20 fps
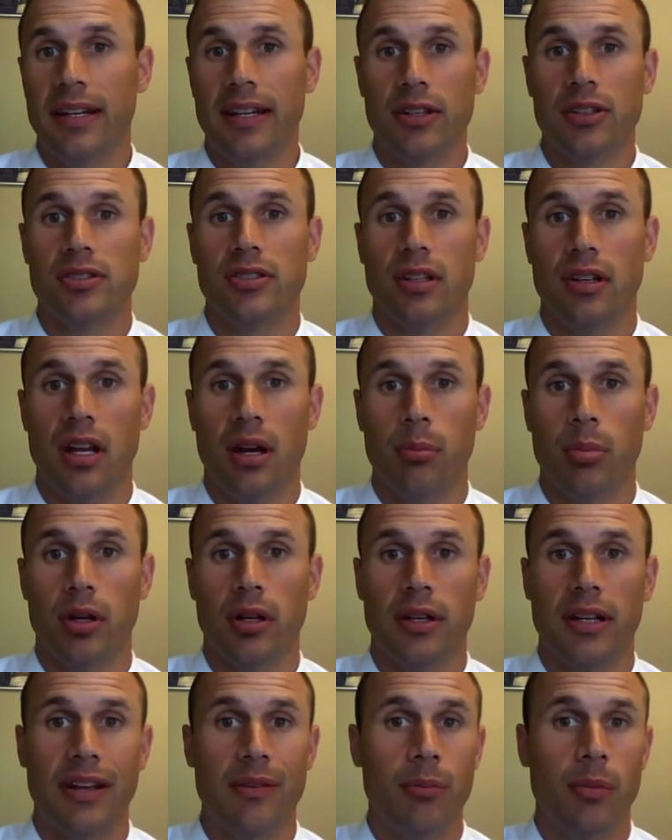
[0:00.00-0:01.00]
Here's their
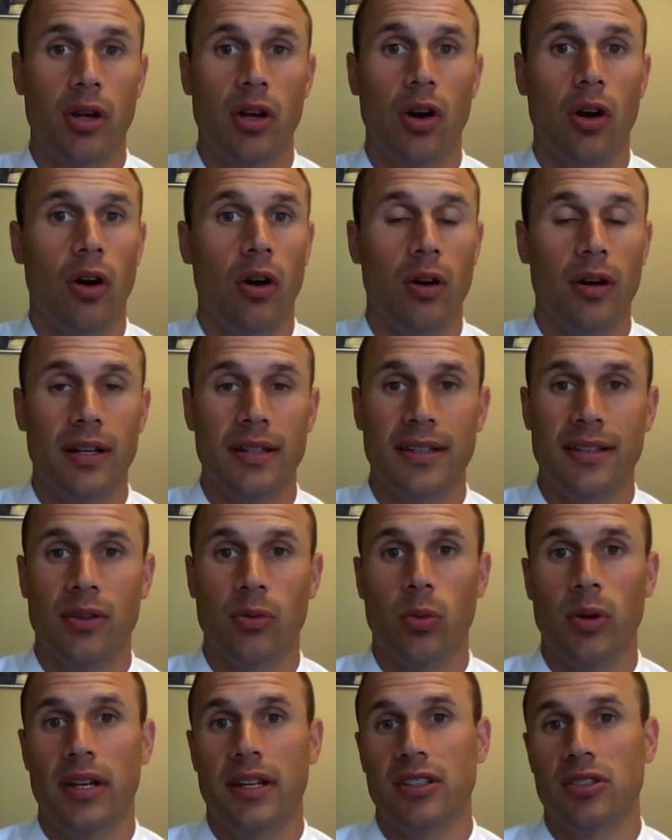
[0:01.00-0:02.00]
number. Give them a call, and the
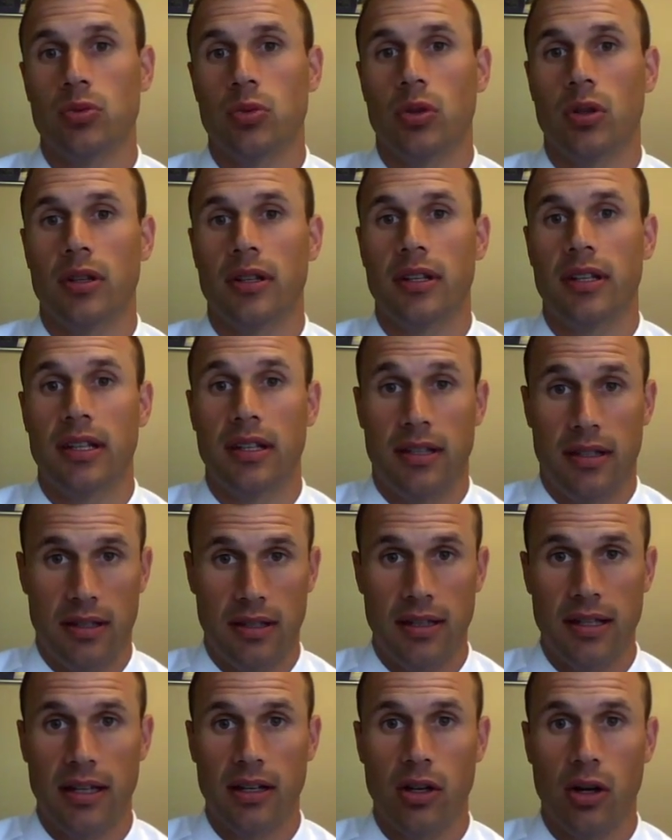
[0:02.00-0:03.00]
witness will
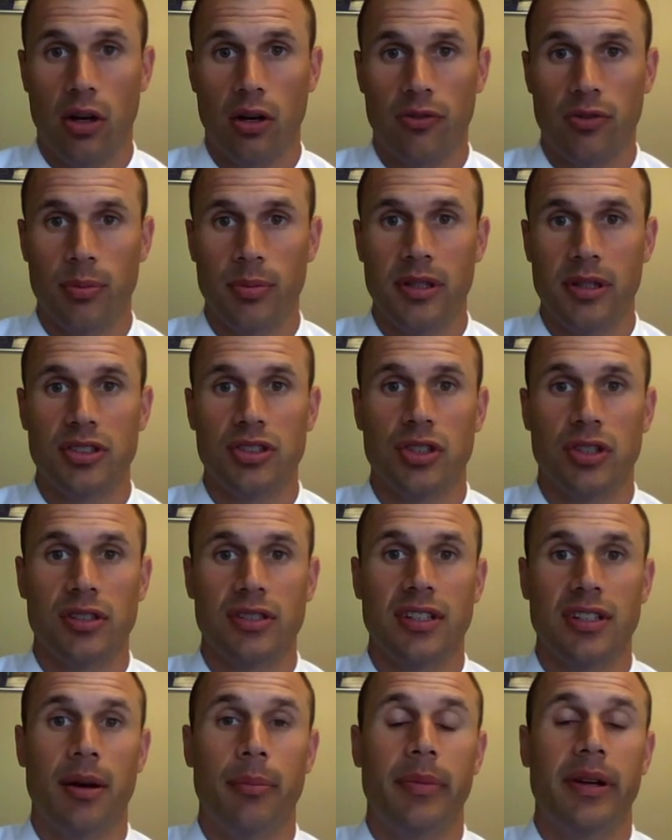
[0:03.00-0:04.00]
get a call from the
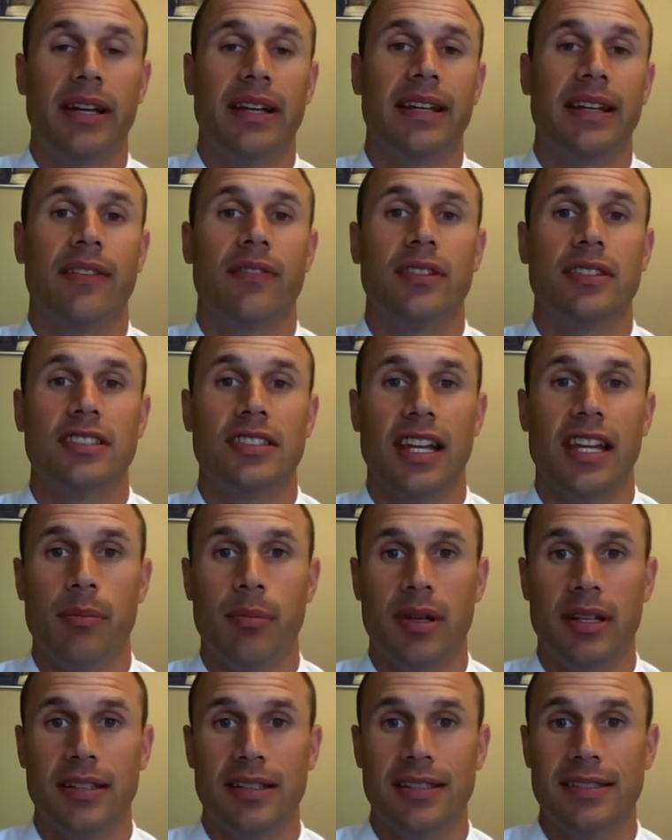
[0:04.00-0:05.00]
insurance company and give a
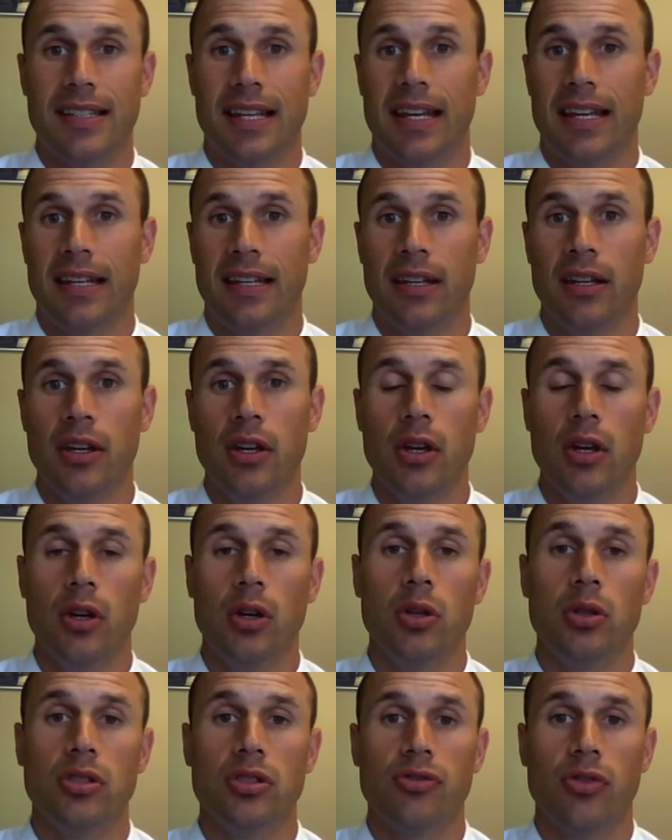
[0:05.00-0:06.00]
statement saying
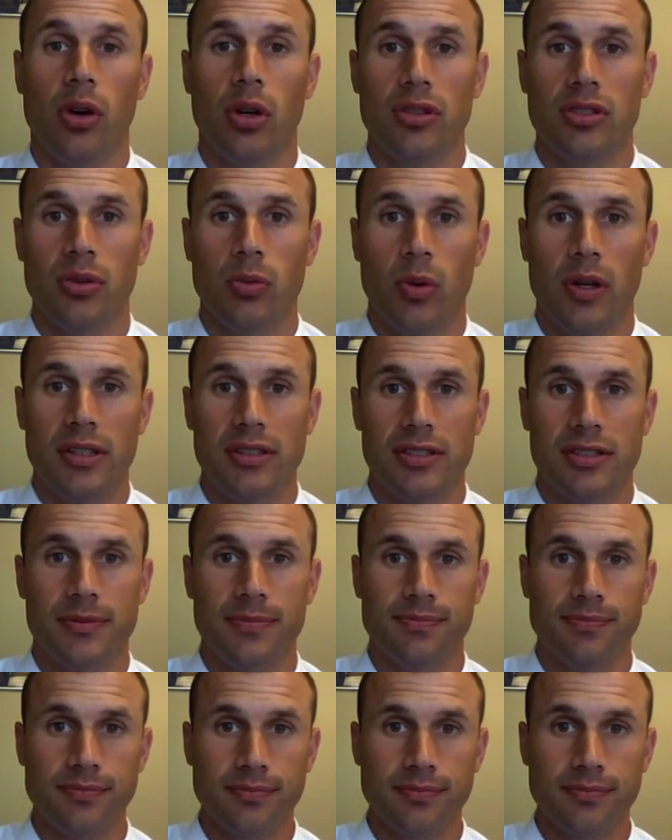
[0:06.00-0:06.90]
whose fault it was.